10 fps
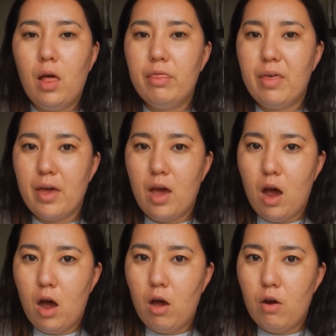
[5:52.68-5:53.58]
they
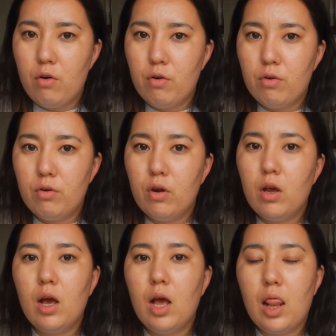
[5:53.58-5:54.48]
are
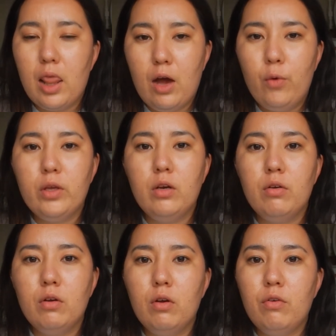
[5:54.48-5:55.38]

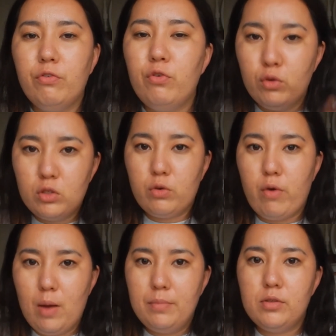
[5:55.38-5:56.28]
allowing food
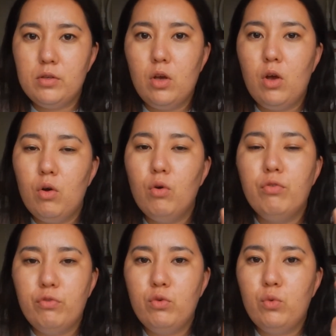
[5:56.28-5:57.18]
scraps or
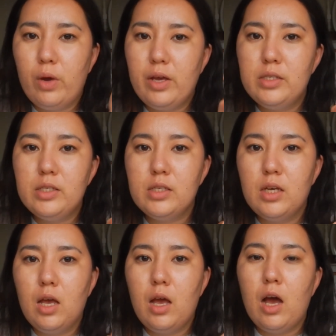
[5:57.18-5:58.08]
food waste,
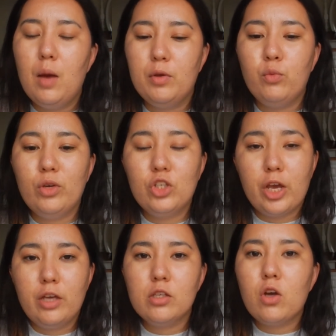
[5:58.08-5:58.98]
in which
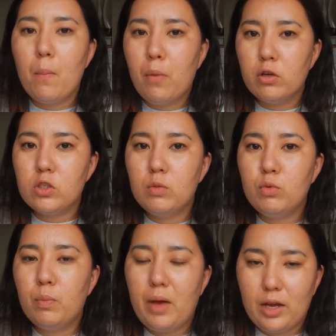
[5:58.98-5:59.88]
case
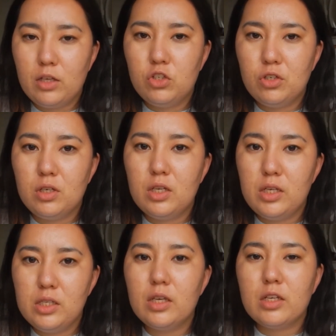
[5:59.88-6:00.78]
compostable packaging
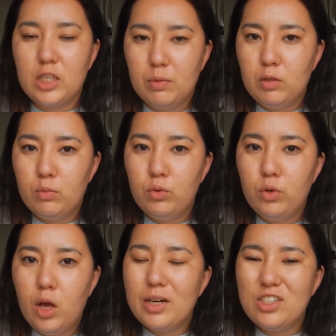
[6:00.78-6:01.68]
is acceptable.
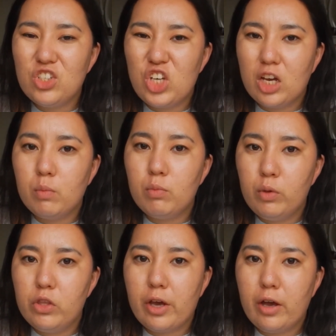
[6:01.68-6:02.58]
Please check
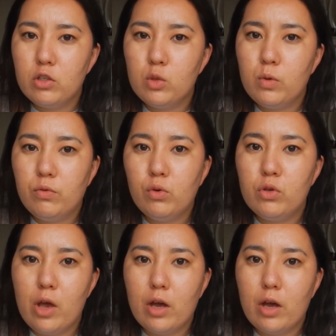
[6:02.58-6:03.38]
with your council before you